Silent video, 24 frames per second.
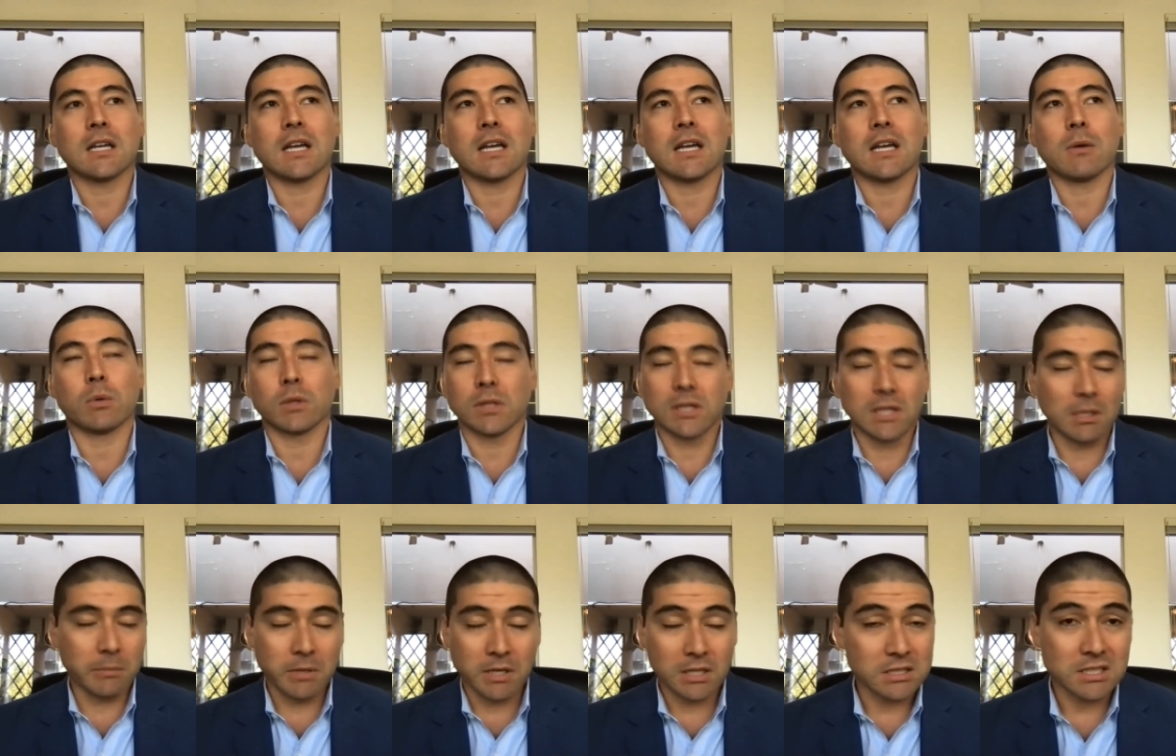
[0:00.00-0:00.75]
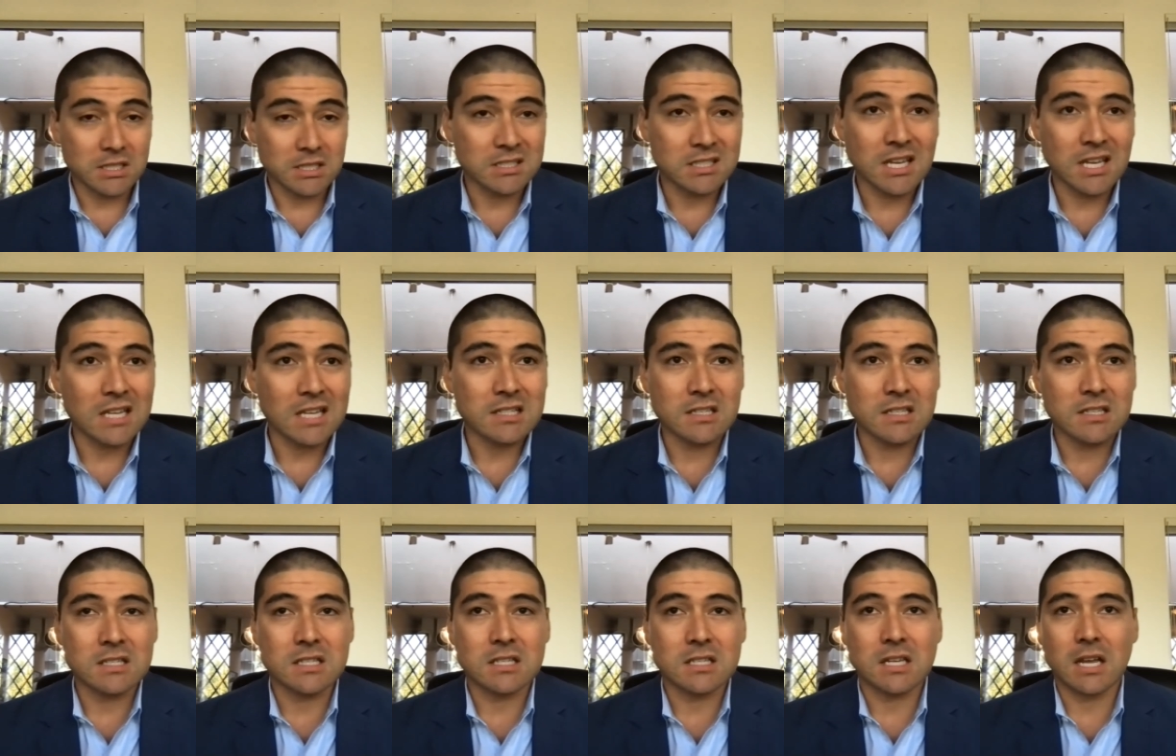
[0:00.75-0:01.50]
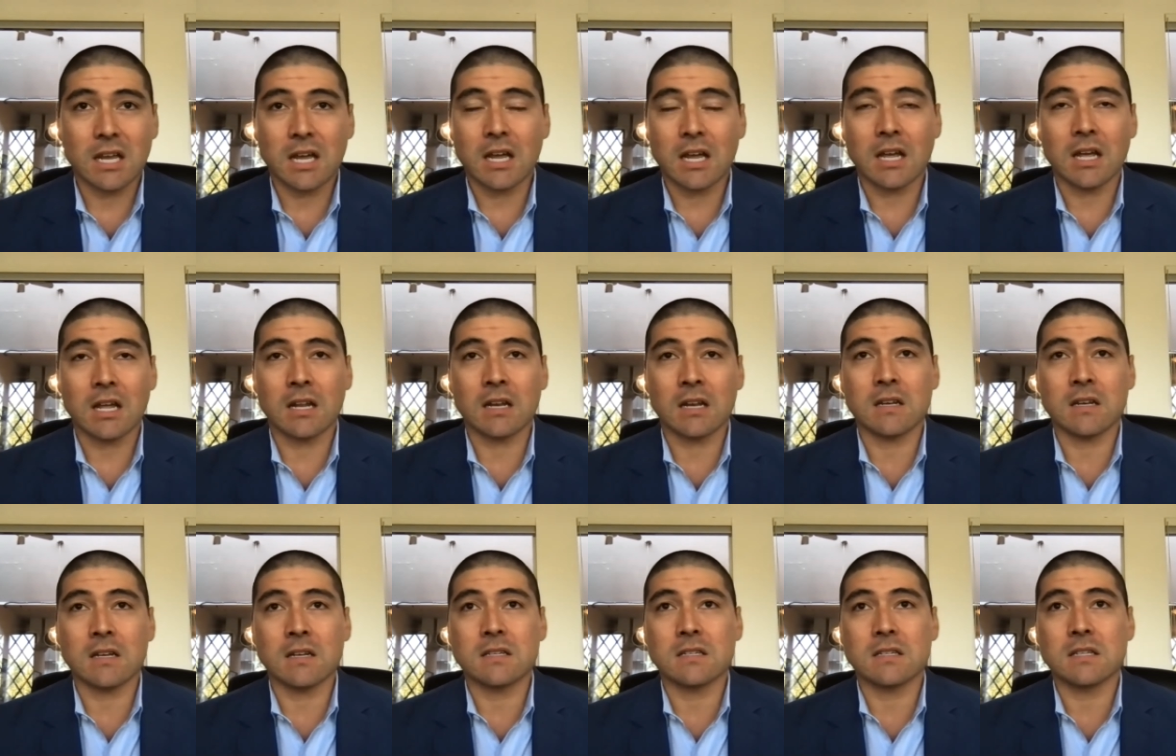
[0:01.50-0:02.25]
with limited successes,
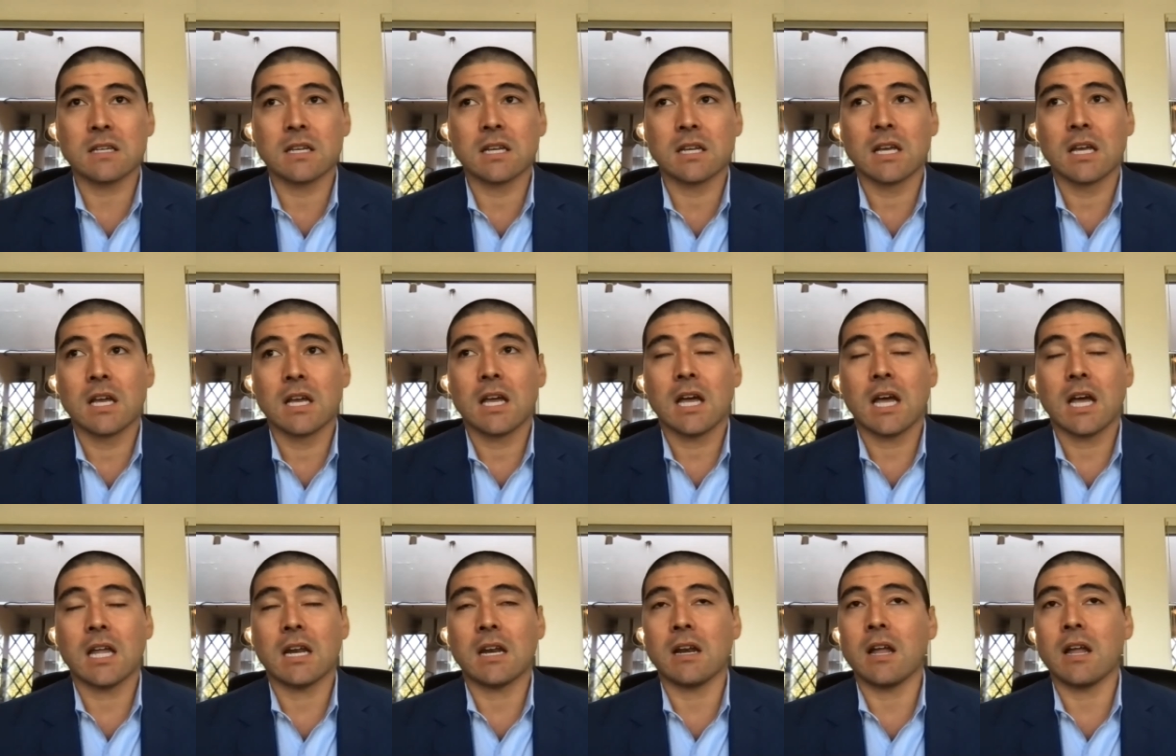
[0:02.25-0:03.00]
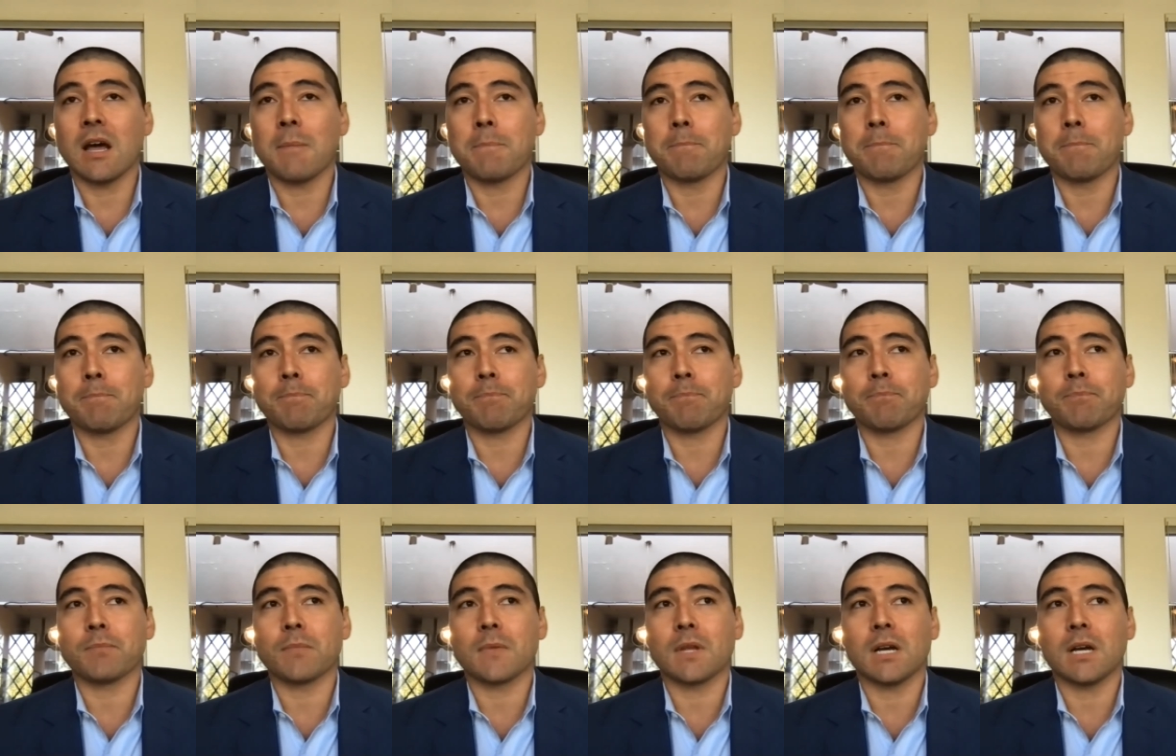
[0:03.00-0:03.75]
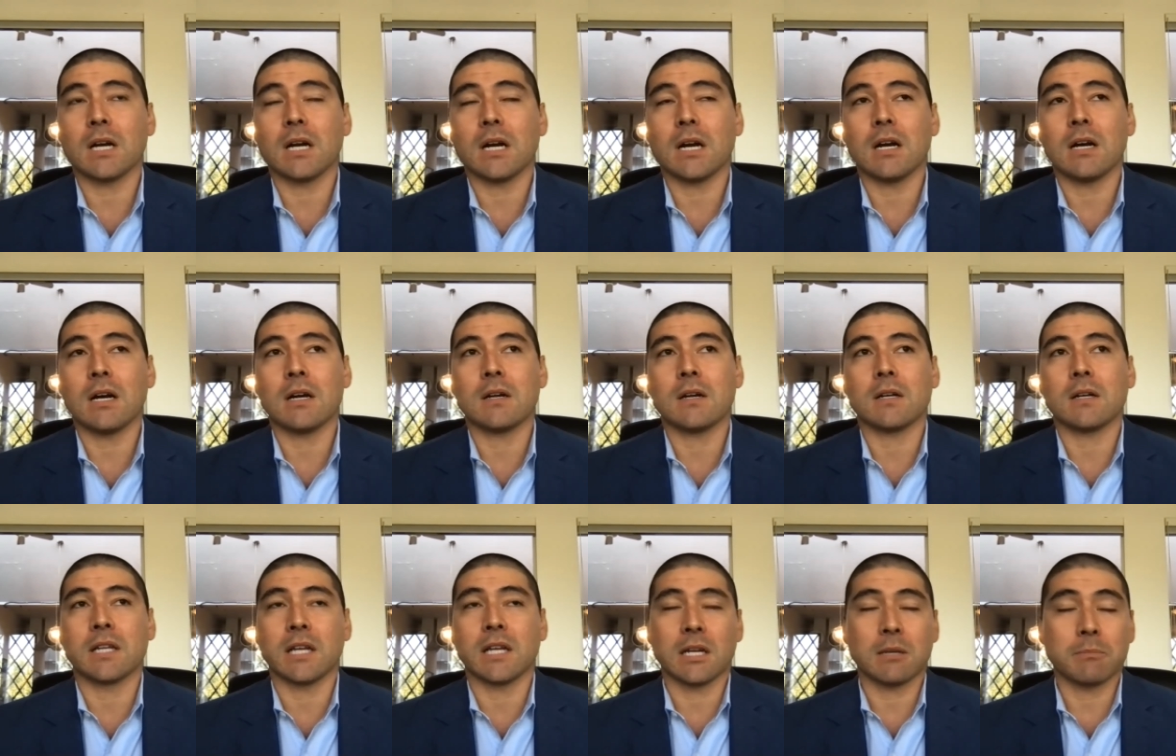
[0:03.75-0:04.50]
and ended up
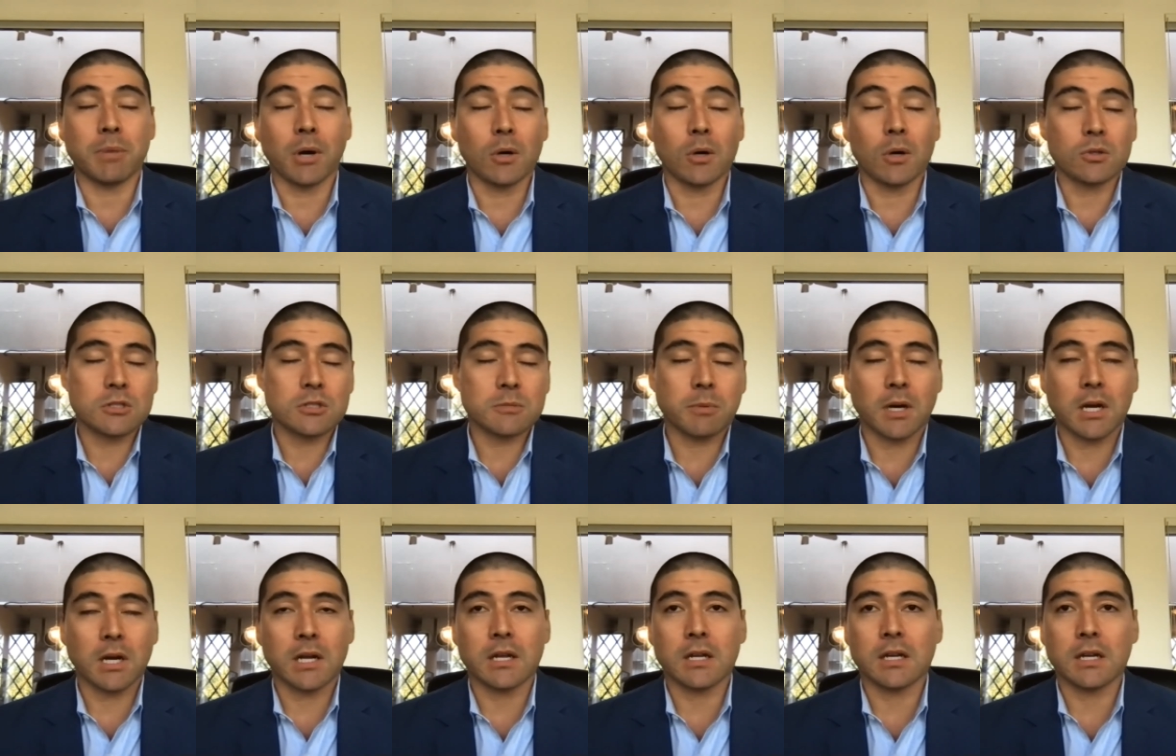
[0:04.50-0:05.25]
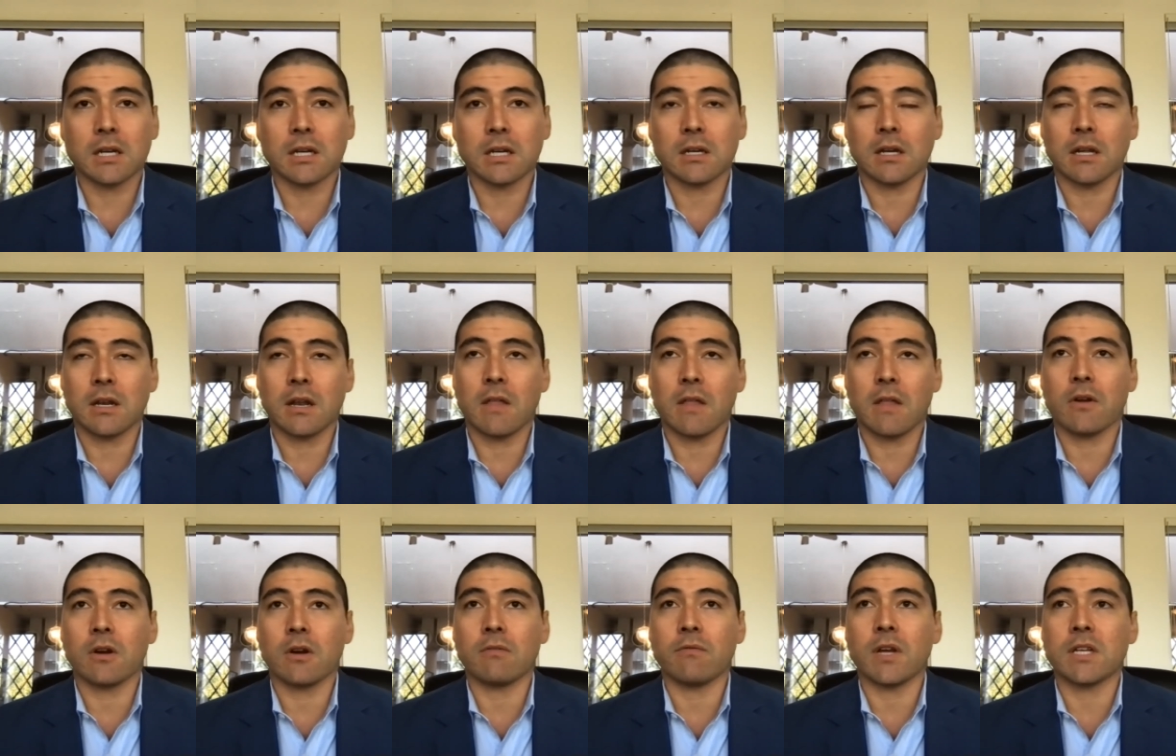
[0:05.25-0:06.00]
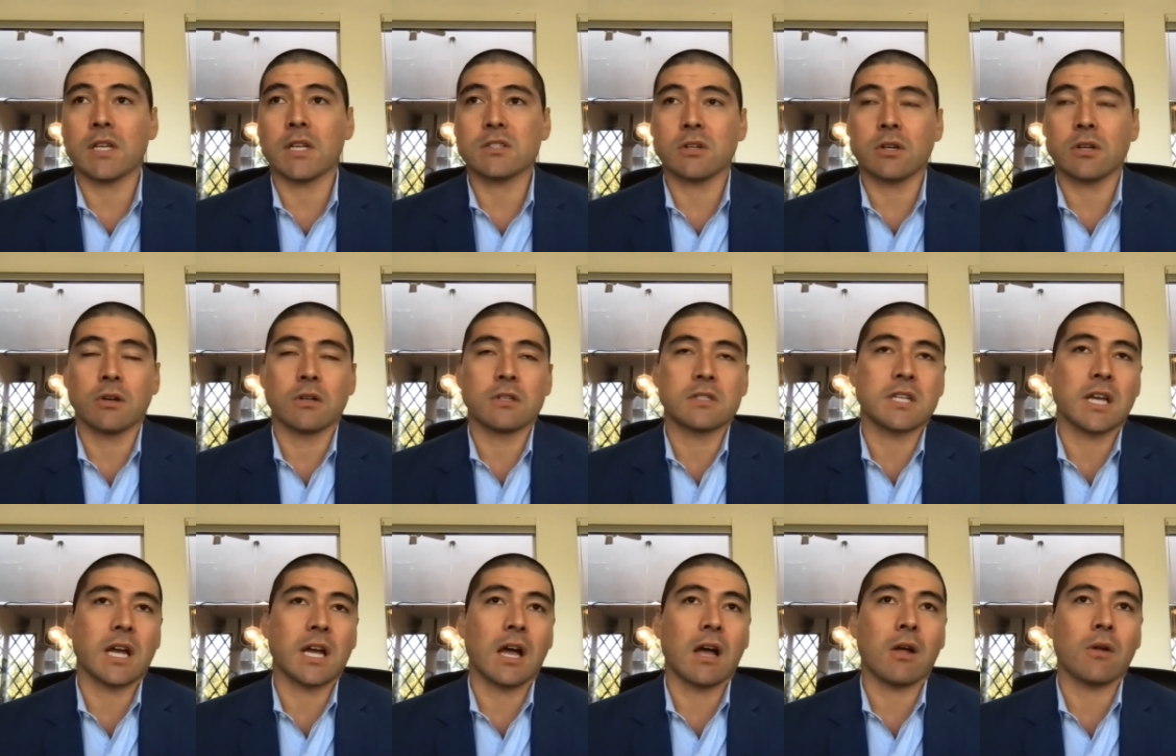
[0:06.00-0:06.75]
getting poached by another investor here in
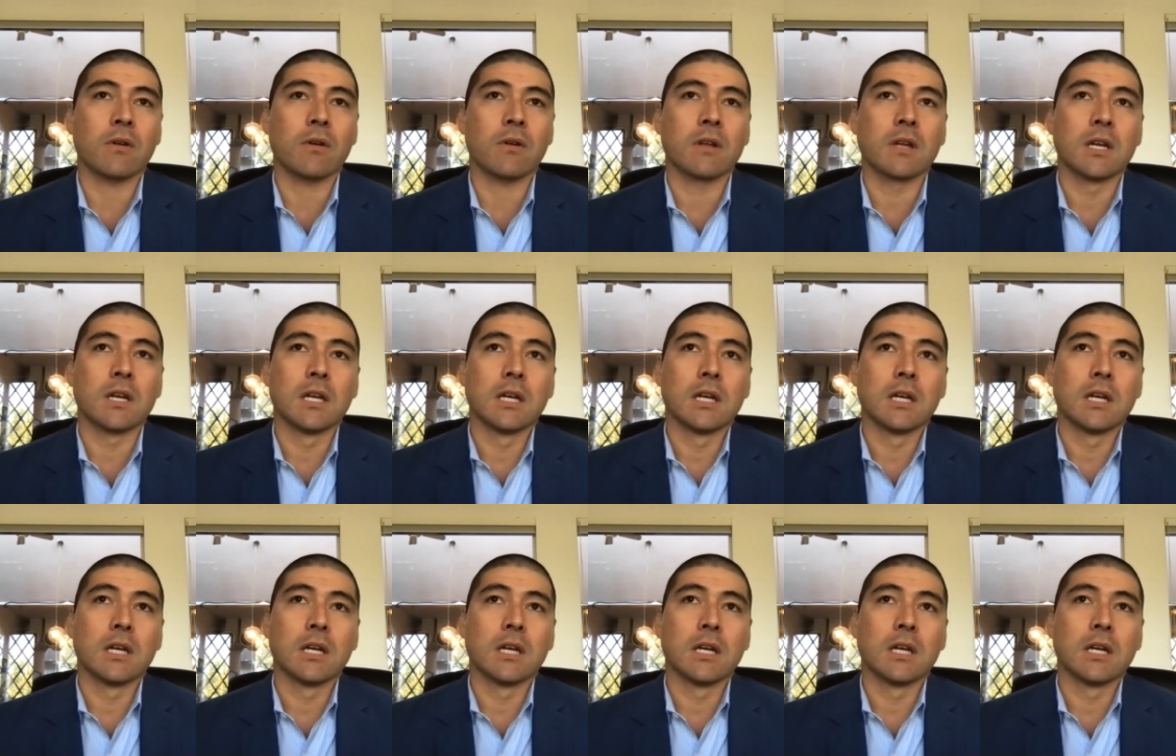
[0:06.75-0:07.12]
town.